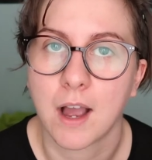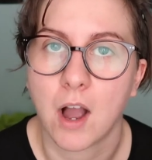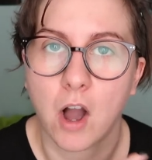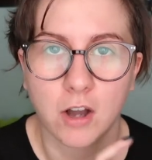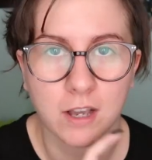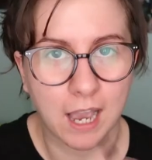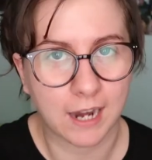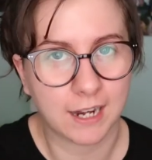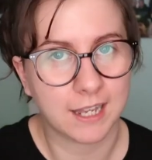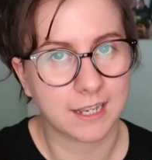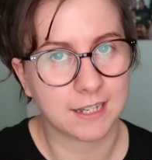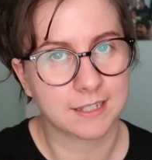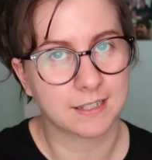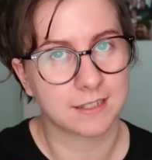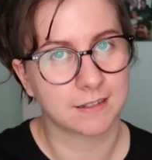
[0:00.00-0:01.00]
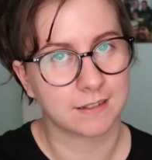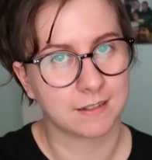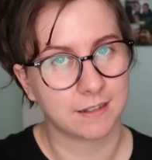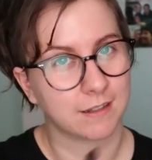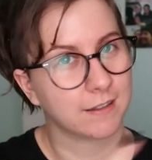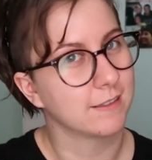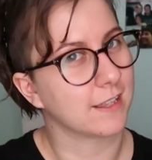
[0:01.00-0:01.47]
I
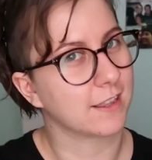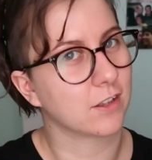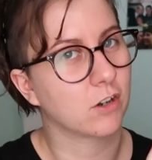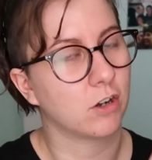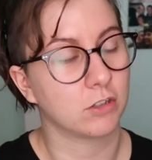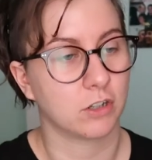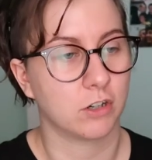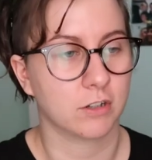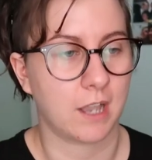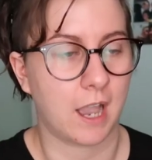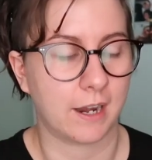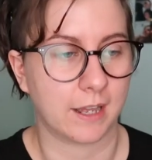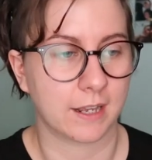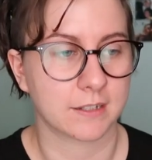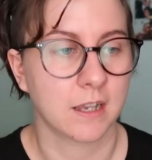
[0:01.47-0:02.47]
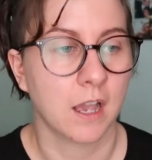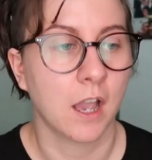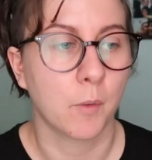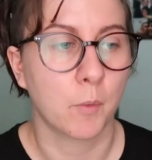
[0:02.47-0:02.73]
think they're called Arcanics,